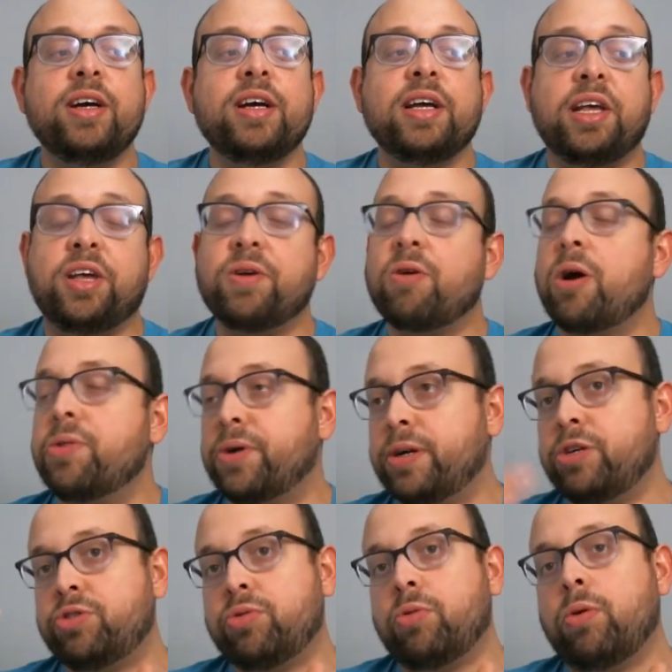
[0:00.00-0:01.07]
here are the
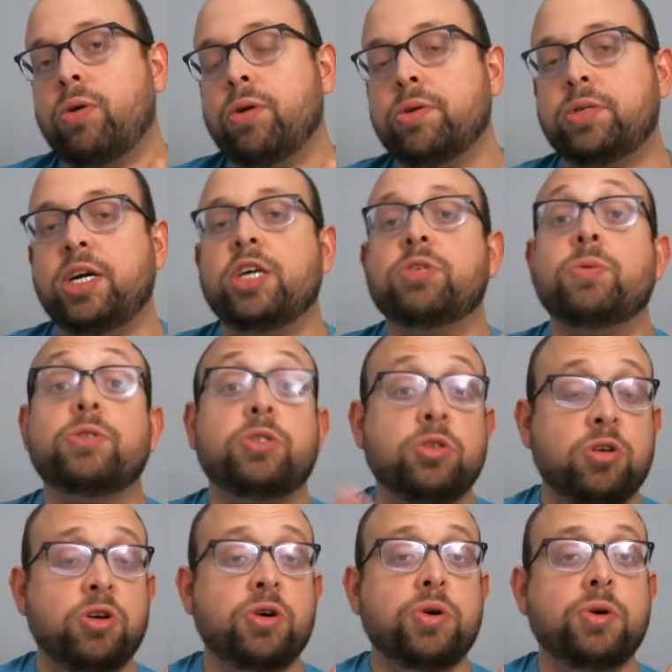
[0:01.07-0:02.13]
controls. Here's what's
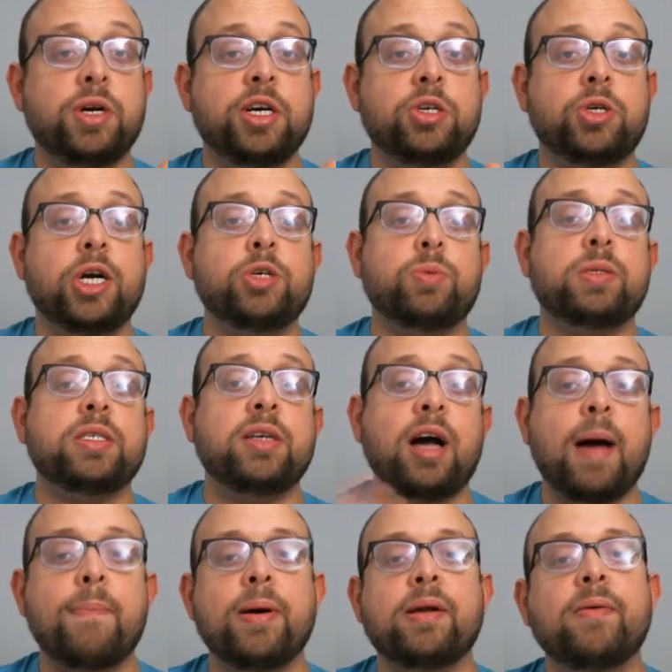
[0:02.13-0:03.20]
new. Here's what's
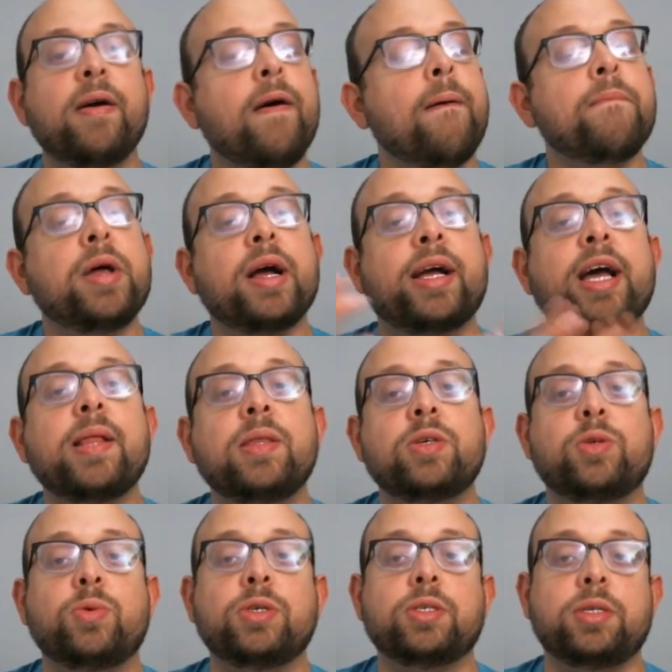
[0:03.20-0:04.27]
not. But again,
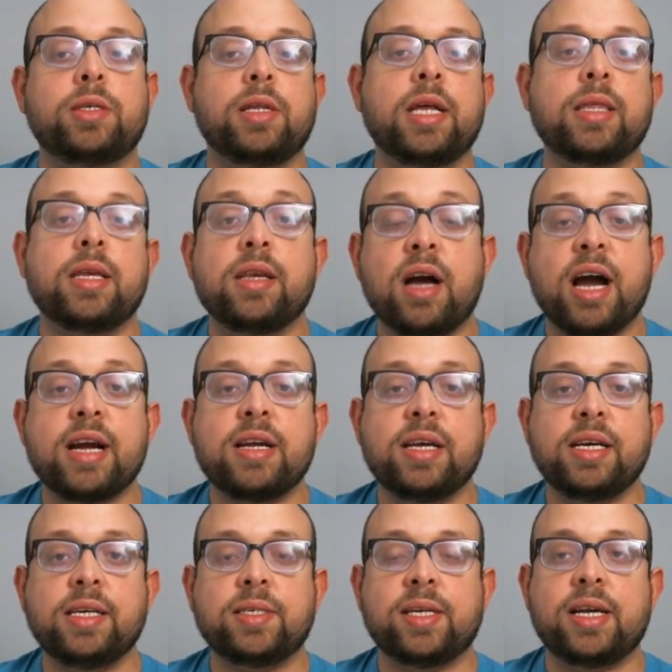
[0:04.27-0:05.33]
this was in the
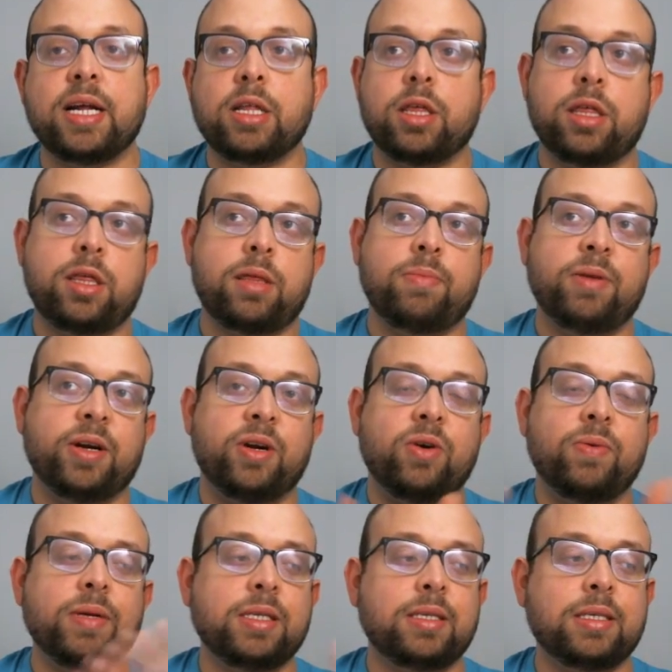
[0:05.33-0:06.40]
90s, and
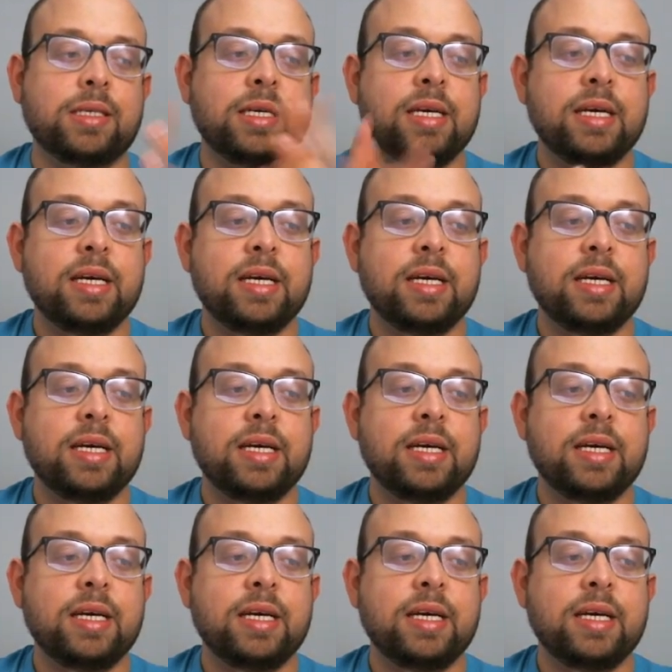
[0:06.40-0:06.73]
it's